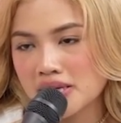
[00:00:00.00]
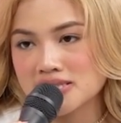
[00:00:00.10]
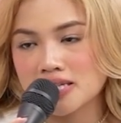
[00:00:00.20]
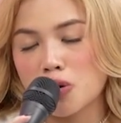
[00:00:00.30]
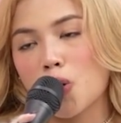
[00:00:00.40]

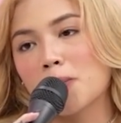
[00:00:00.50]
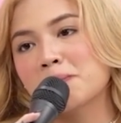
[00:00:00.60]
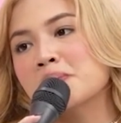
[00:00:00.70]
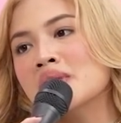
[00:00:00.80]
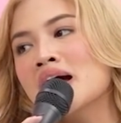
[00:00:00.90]
Because at
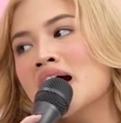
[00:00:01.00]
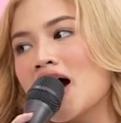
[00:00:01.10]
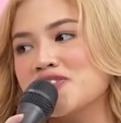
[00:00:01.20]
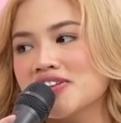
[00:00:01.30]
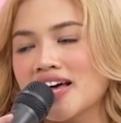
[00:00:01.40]
home,
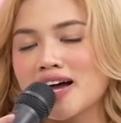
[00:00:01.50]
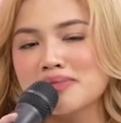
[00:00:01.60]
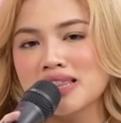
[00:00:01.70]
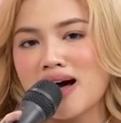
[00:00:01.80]
I feel like I'm